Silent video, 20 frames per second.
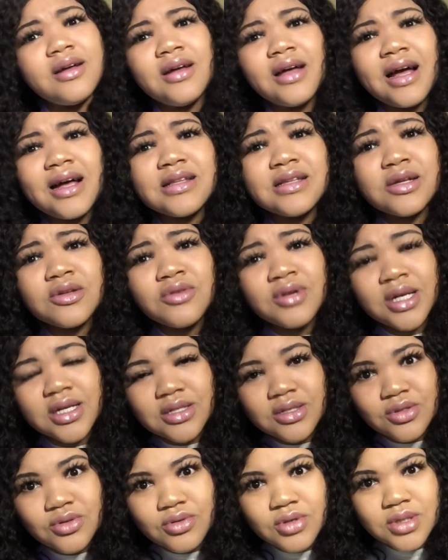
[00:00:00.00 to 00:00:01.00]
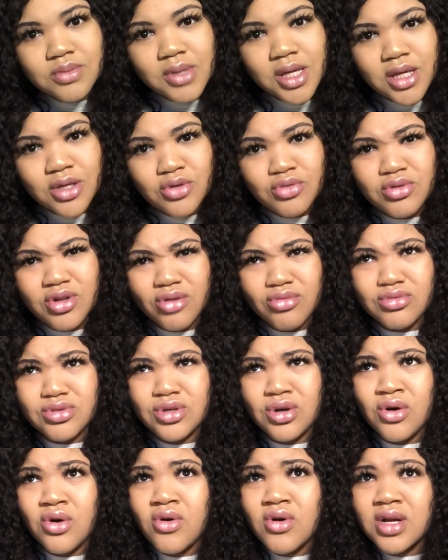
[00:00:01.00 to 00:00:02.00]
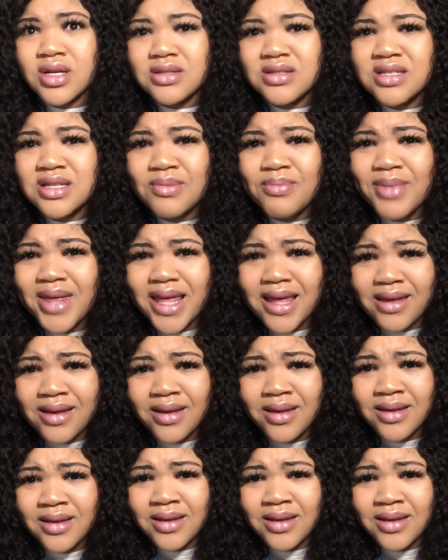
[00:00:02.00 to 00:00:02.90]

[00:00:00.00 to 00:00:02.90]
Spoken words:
I tell you not to talk to me and you don't talk to me?